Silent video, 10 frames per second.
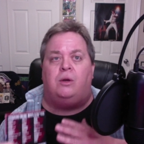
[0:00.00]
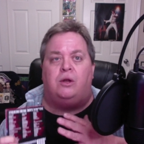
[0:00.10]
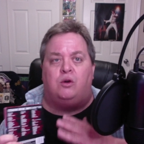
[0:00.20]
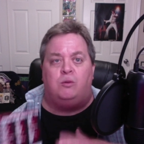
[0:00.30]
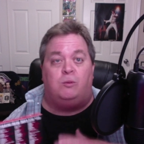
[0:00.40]
the
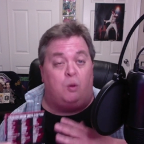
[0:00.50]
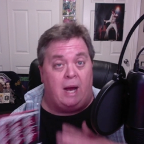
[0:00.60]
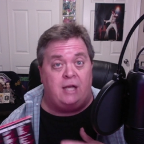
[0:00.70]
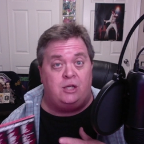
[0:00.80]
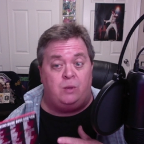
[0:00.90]
group
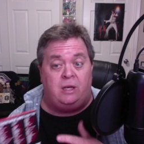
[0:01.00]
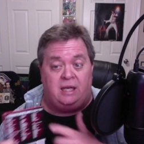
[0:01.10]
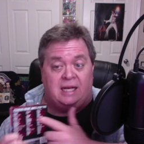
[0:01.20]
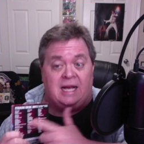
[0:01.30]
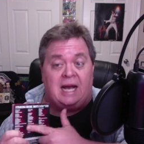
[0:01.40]
Graduate, you
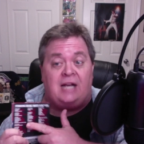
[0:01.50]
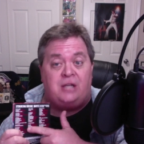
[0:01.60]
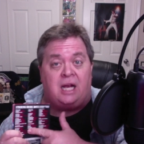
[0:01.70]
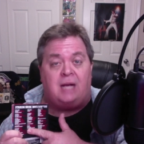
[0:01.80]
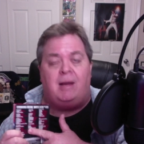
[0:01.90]
got to check
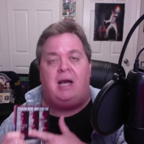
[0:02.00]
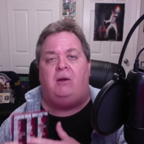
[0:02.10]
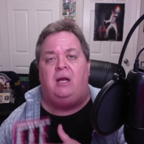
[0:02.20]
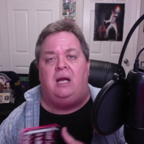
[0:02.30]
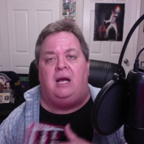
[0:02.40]
them out.
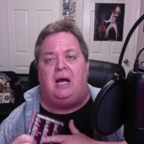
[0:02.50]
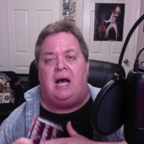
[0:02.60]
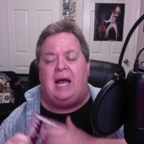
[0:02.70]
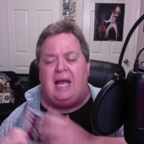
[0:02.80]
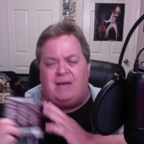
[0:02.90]
Uh, I
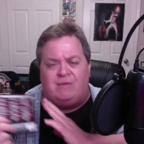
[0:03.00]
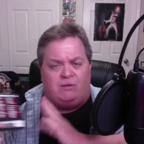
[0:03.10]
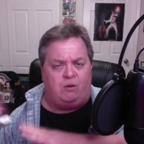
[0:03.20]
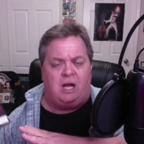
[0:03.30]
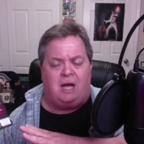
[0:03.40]
have their
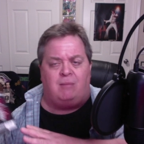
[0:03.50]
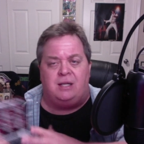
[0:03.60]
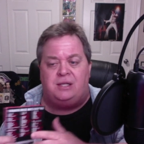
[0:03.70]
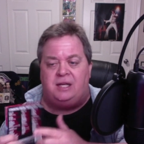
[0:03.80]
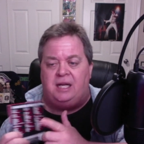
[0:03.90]
full album on
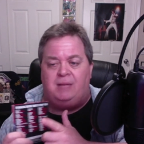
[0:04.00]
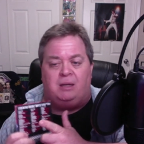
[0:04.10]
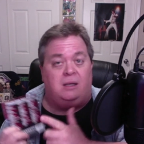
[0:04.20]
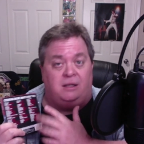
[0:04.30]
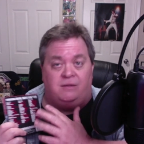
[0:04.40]
CD, but
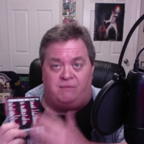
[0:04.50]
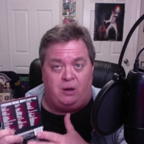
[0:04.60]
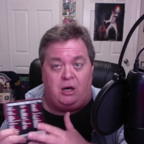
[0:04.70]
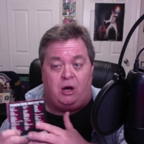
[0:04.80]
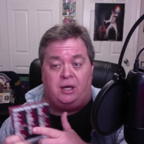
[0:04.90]
it's very
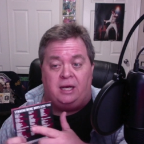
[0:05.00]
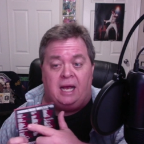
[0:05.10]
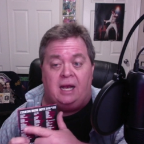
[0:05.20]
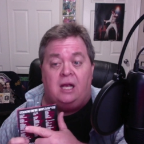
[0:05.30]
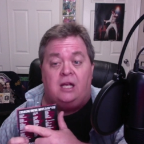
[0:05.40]
hard to get.
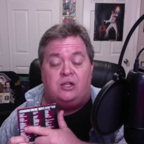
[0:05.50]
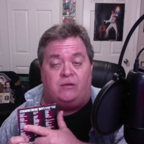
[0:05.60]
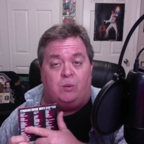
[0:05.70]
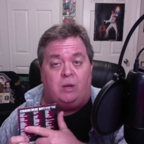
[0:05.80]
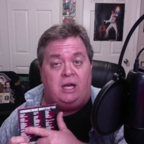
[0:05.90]
So if you
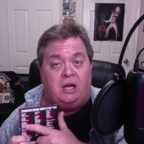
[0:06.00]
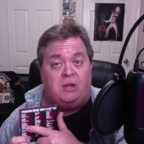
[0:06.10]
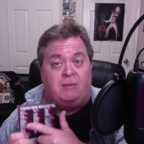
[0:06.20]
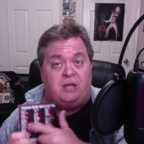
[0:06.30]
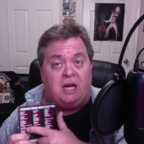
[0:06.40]
want to hear them,
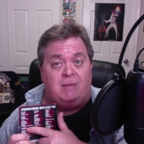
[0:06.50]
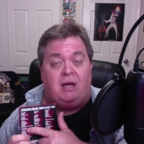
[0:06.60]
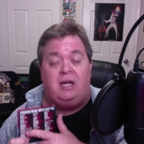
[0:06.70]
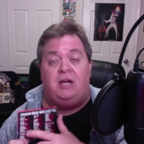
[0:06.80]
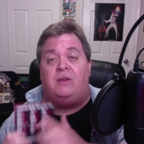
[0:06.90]
check them out
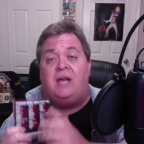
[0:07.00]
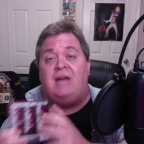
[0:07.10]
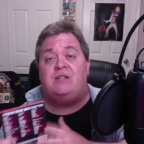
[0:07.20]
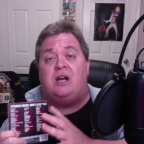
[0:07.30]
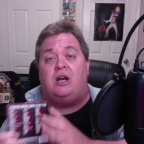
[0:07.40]
here. They have a
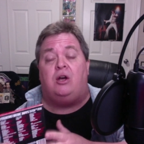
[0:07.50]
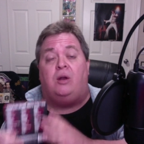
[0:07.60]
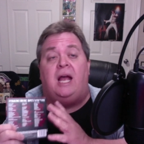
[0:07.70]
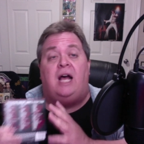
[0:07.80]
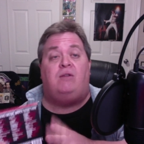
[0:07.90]
song called
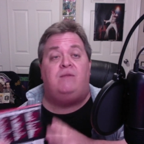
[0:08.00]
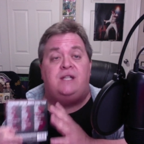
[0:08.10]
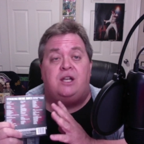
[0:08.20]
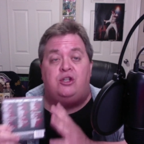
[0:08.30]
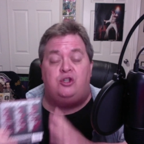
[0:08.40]
Elvis
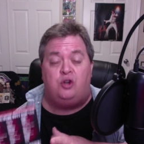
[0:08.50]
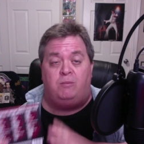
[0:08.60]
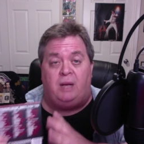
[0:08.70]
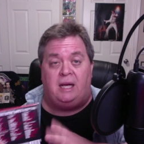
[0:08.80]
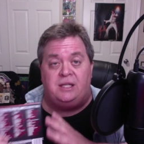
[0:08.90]
Should
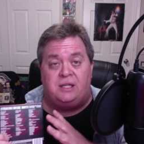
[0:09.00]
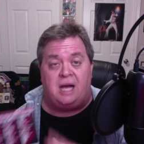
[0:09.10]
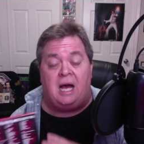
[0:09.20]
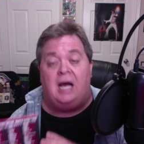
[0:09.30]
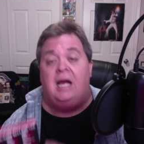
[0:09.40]
Play
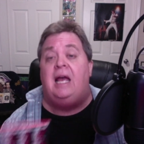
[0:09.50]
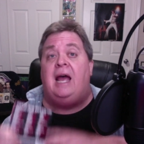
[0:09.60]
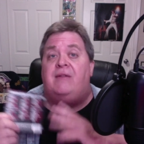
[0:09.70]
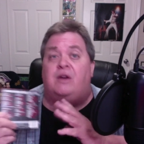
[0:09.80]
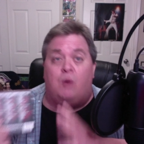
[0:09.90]
Ska. And
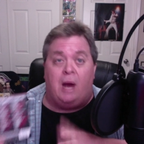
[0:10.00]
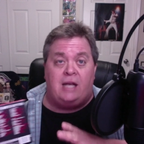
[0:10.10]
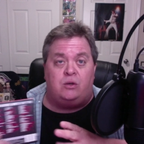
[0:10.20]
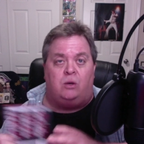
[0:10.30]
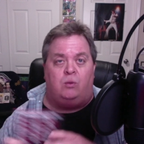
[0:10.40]
the
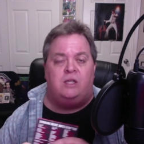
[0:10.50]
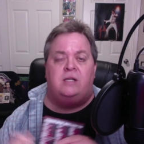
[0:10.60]
Graduate was